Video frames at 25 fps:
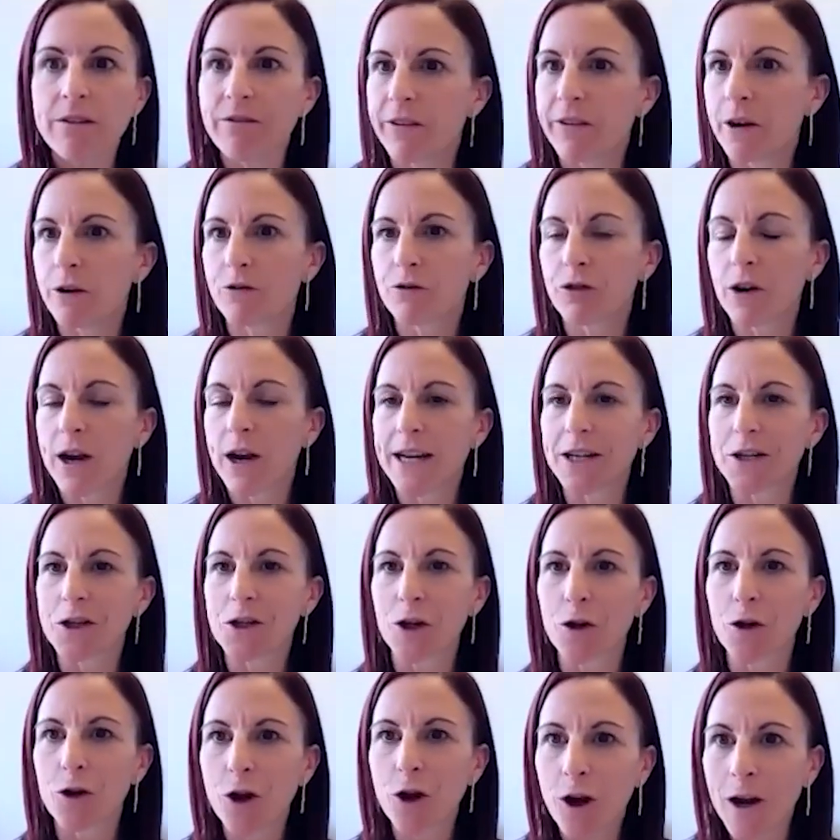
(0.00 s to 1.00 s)
feel free to
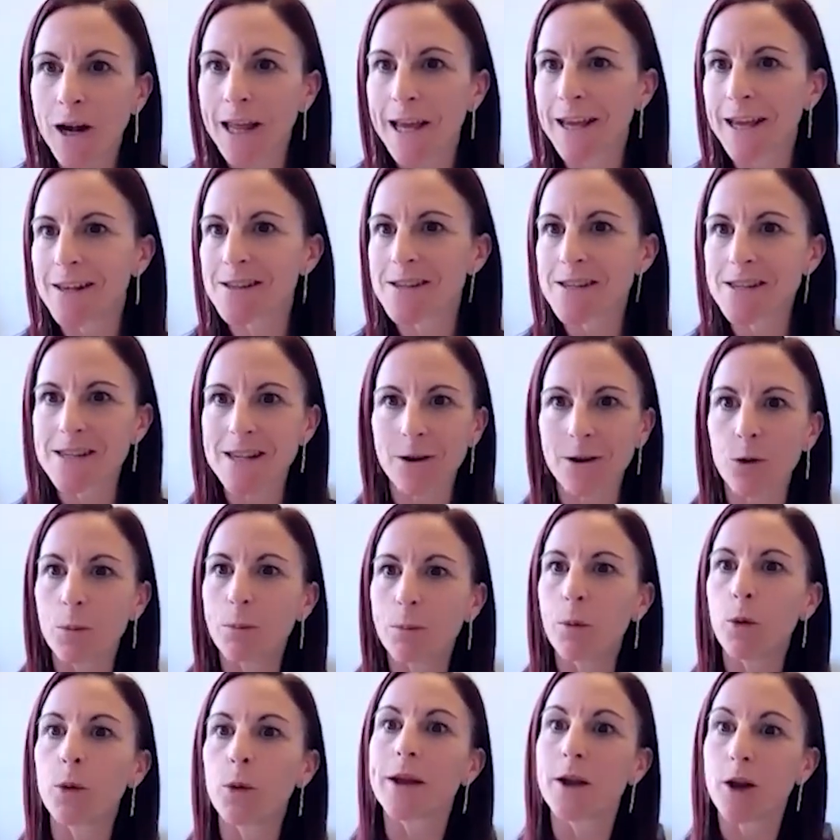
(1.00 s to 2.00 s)
show colleagues
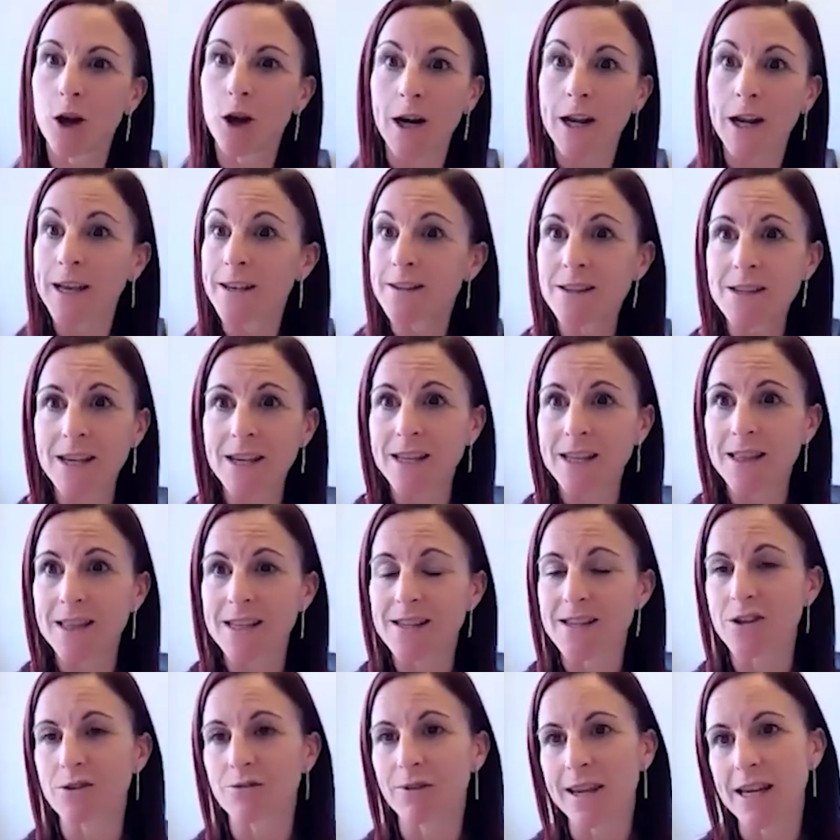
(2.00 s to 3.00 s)
or point colleagues in
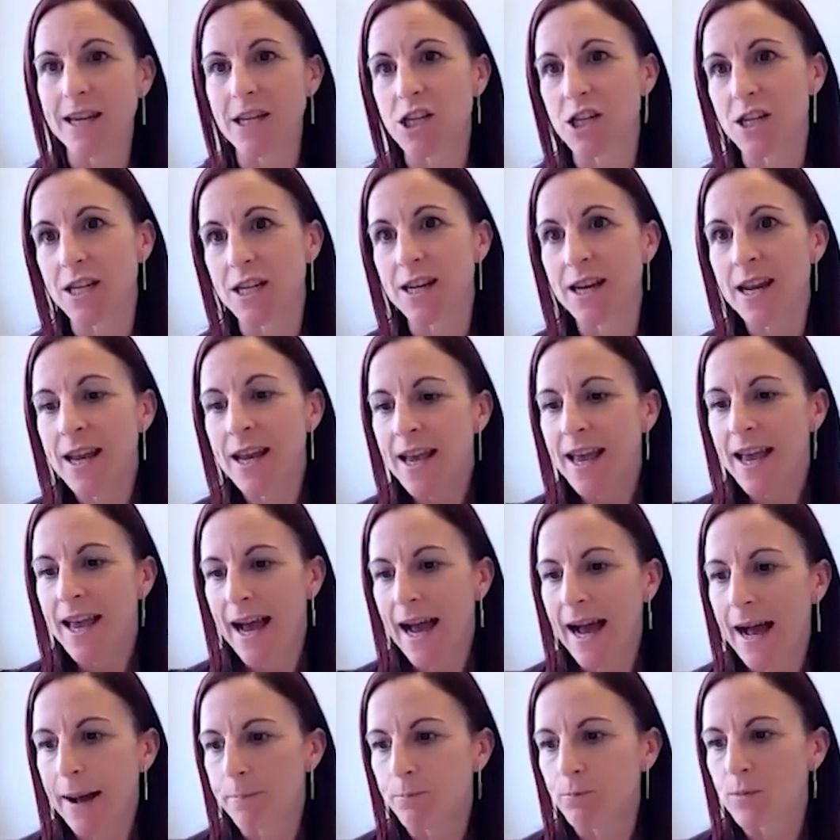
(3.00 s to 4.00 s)
this direction
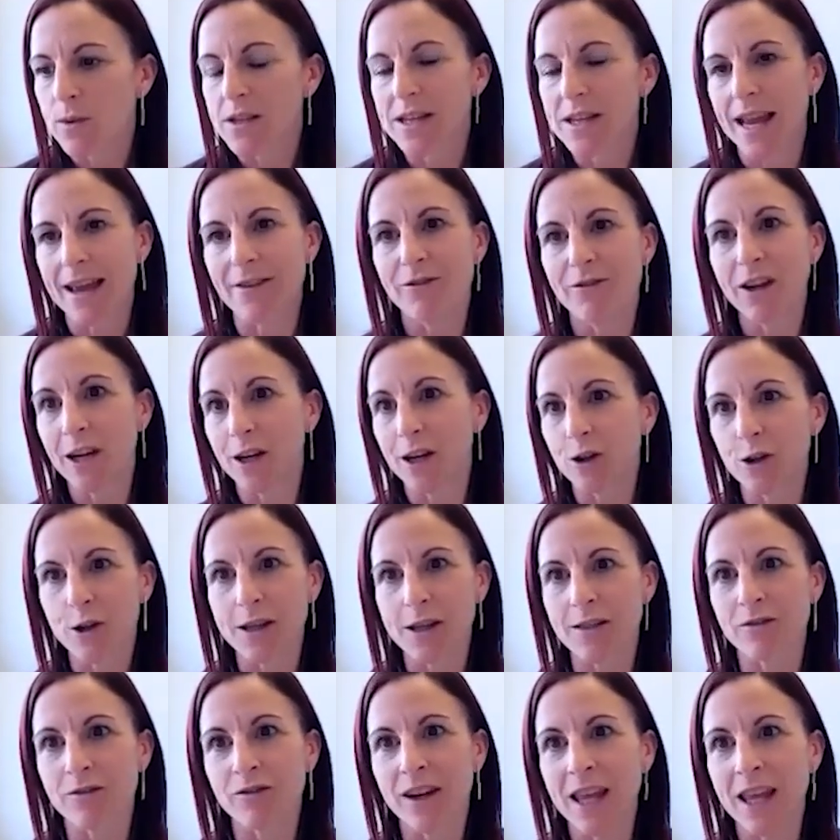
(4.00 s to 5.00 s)
to having a look
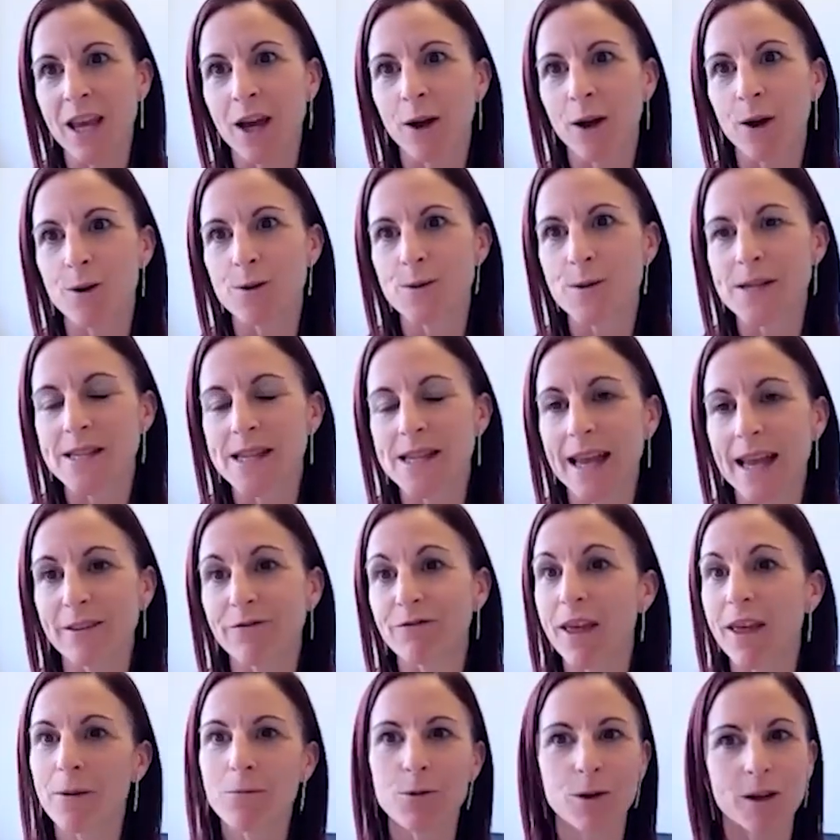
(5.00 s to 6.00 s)
at the videos
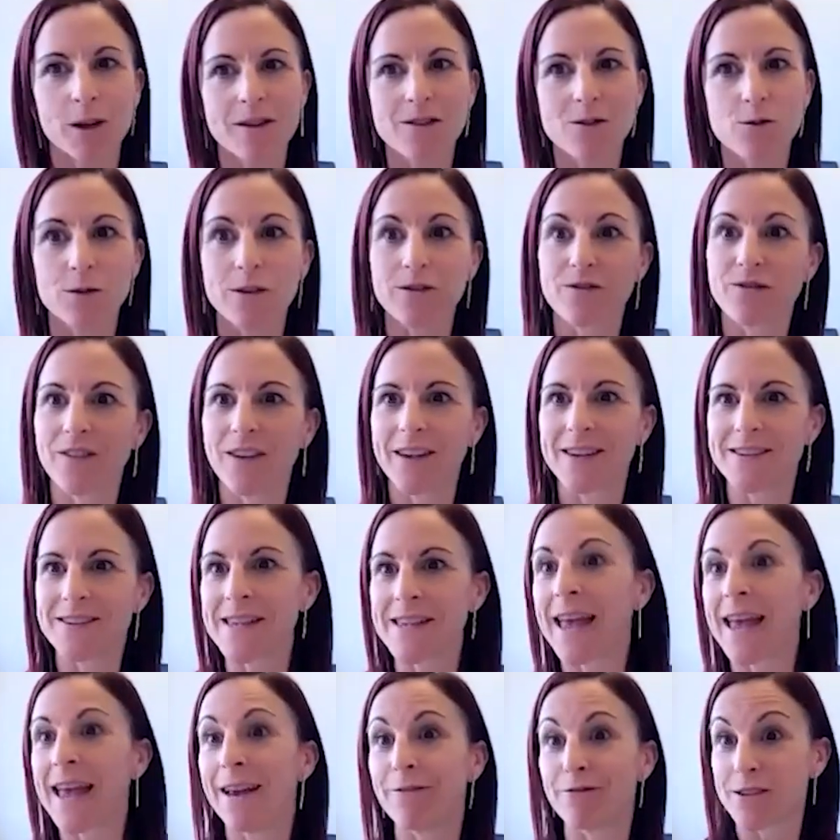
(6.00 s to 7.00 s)
if they want to sort of
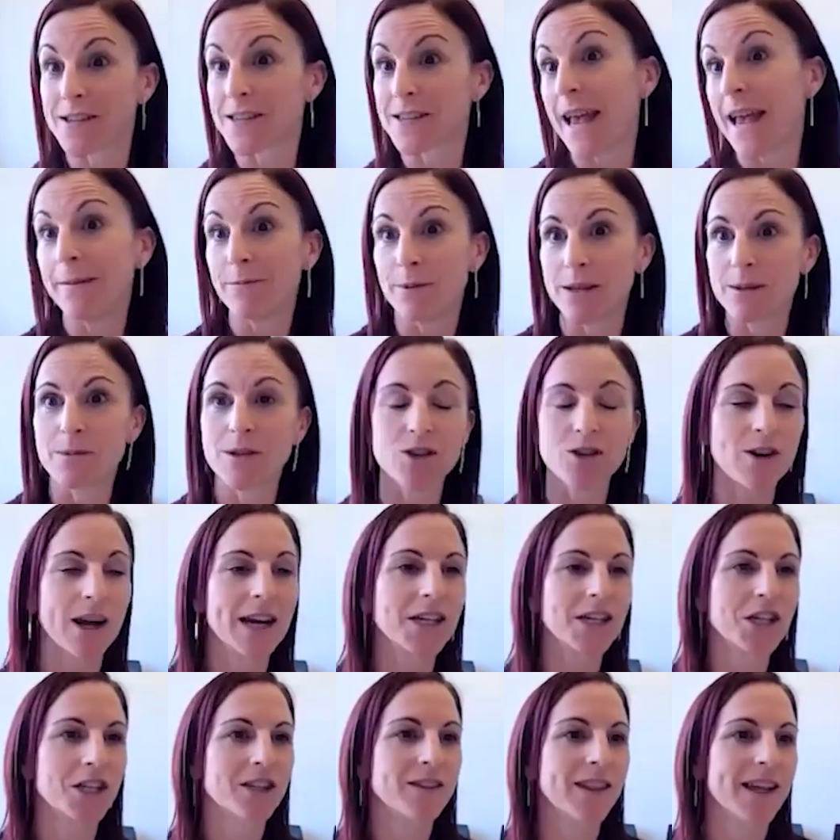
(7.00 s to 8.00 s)
have the same
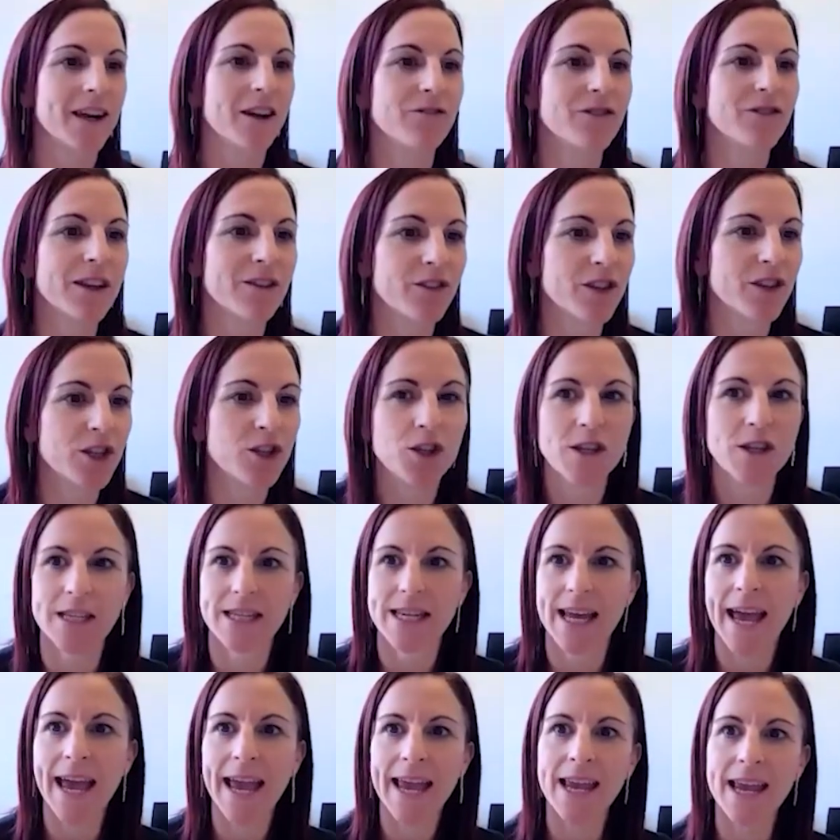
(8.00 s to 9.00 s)
demonstration that I've given you
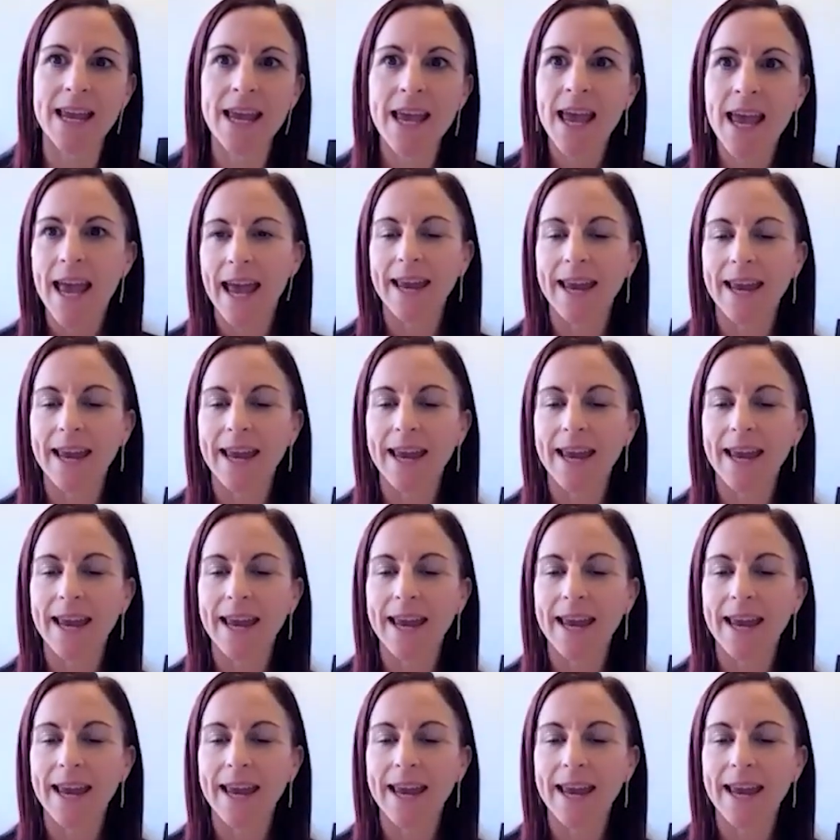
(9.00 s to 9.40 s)
today.